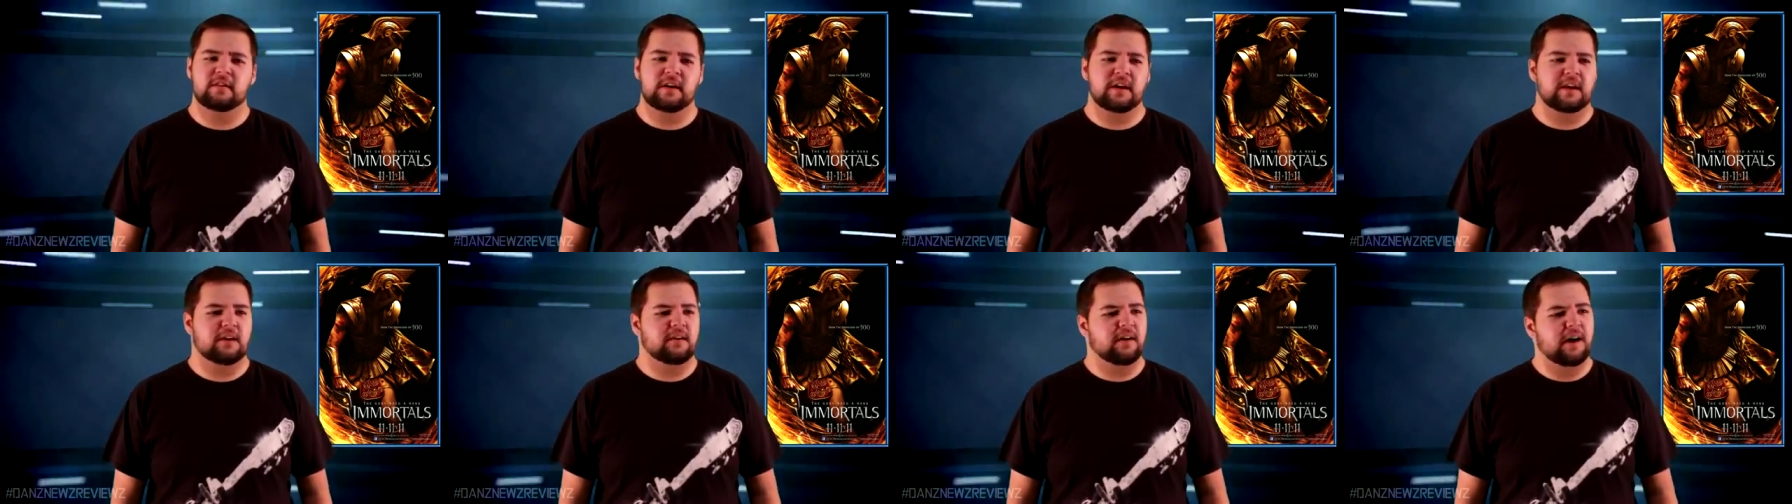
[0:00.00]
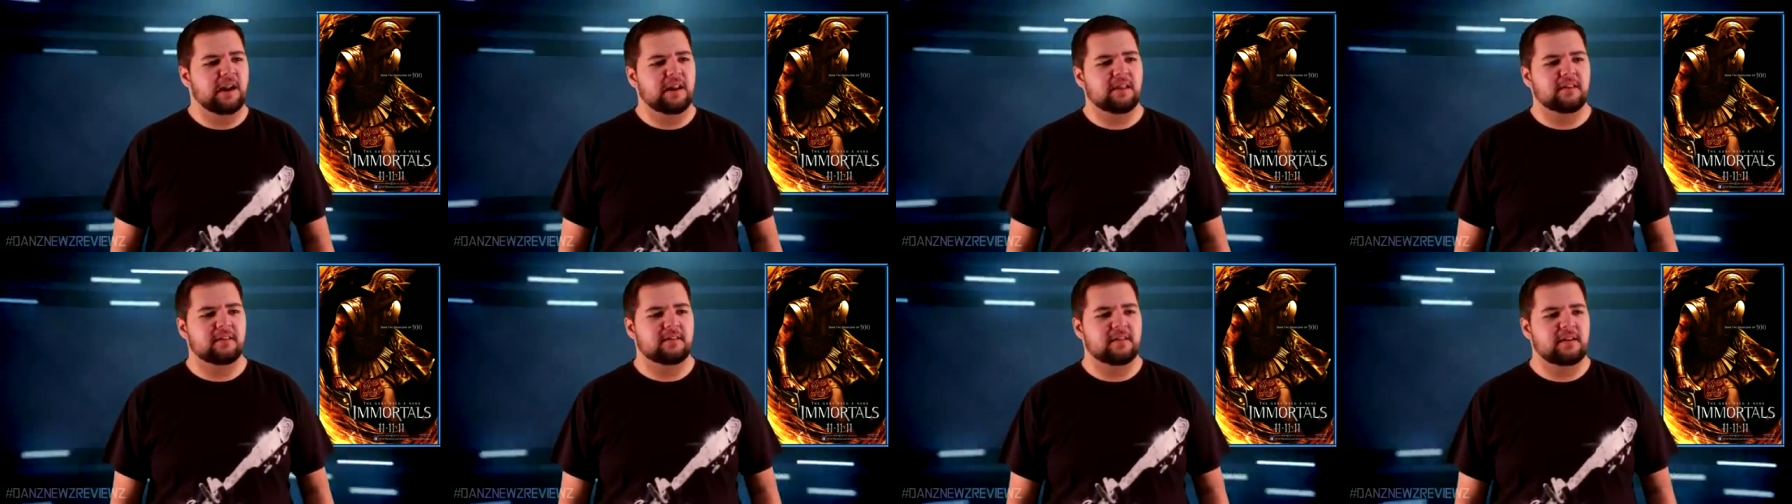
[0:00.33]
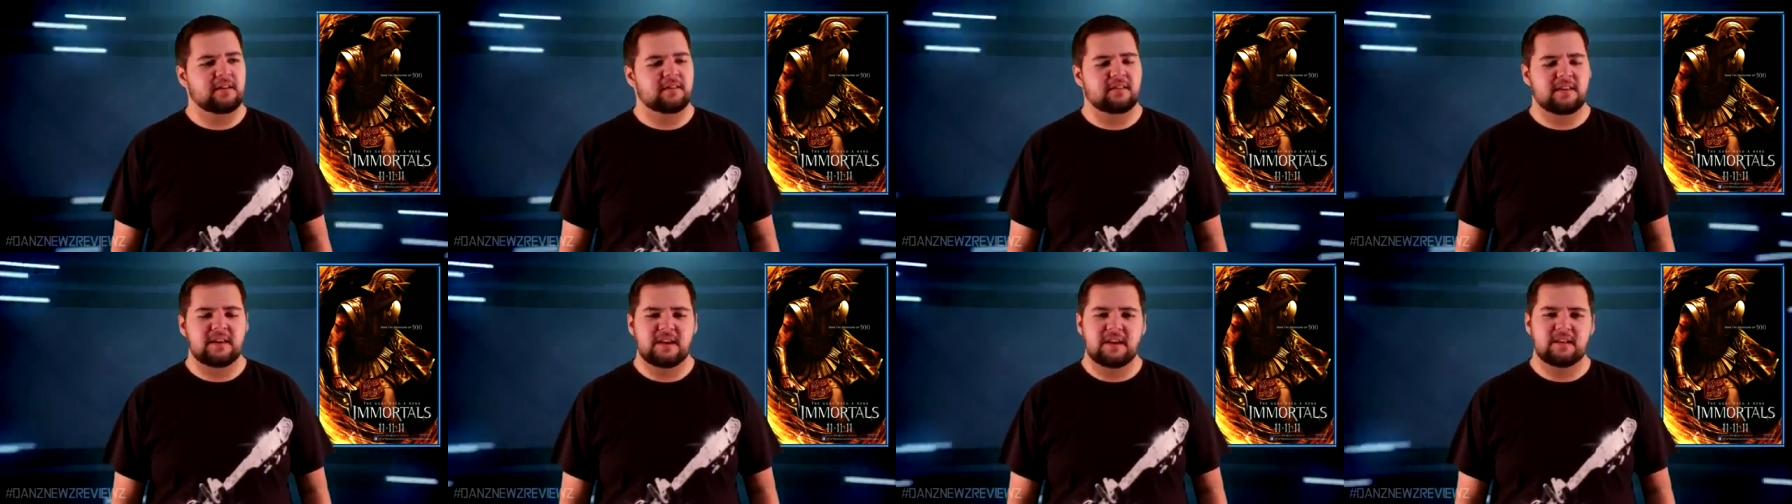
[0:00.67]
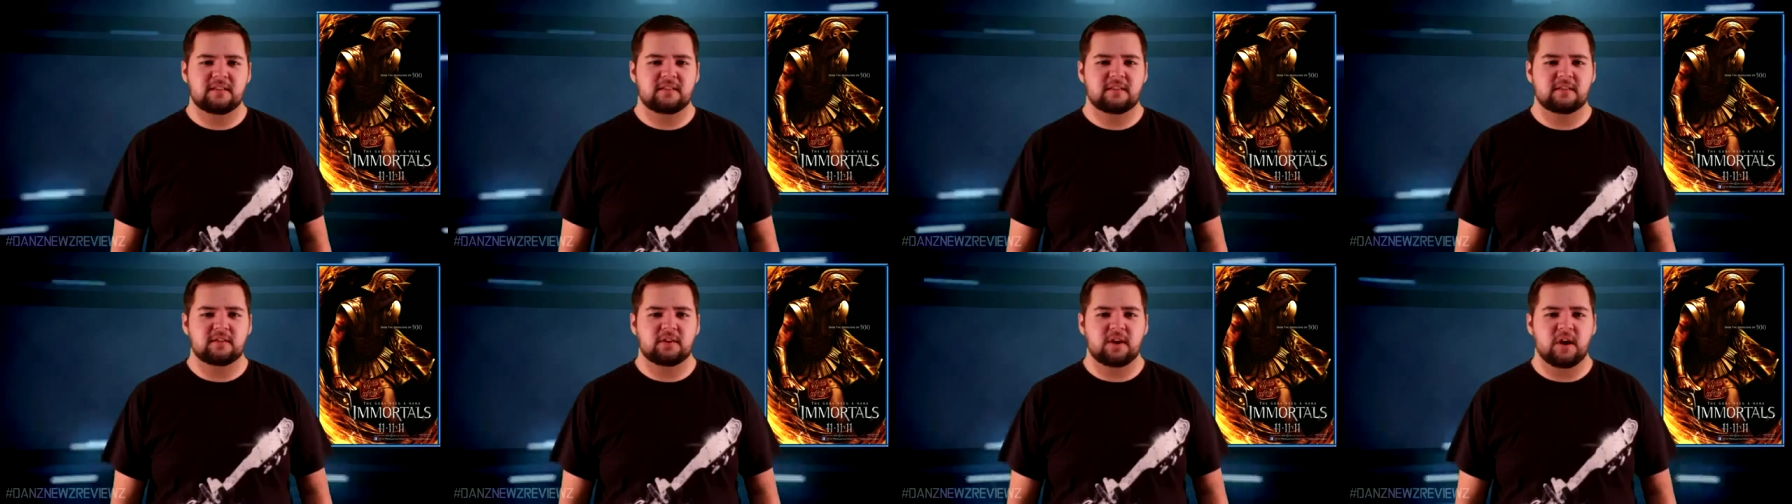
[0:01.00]
Like a lot of the scenes he
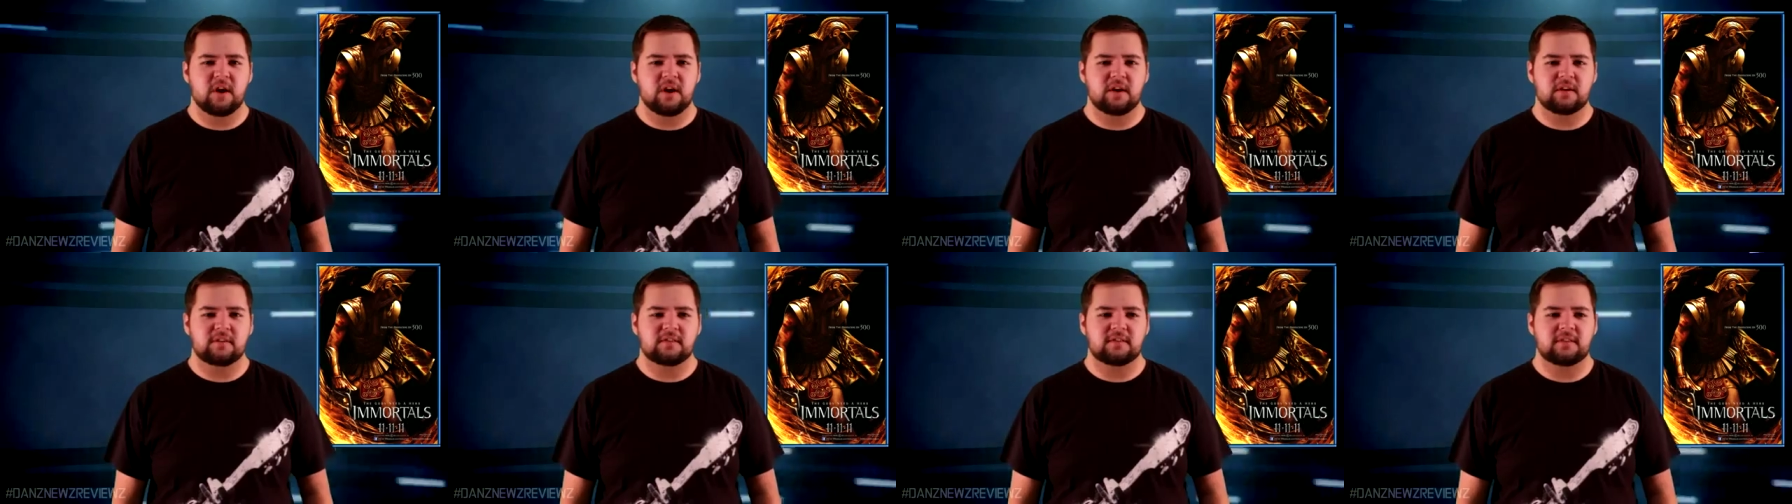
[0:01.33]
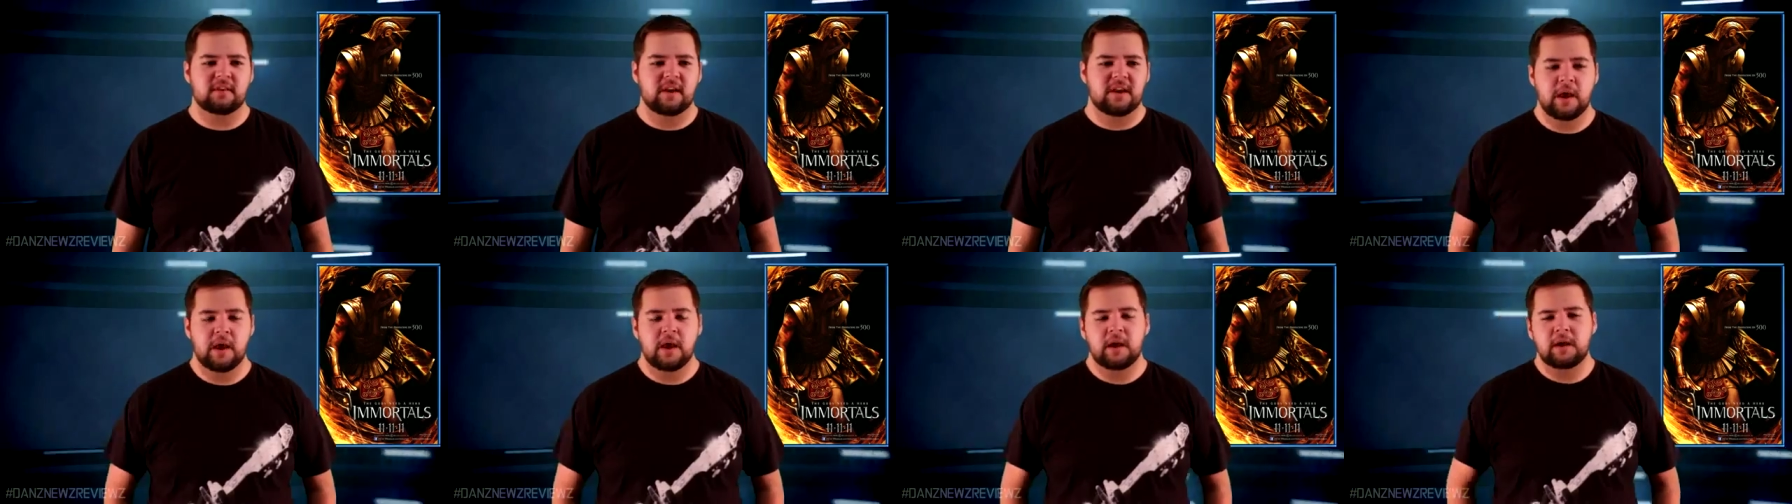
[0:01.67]
eats and talks.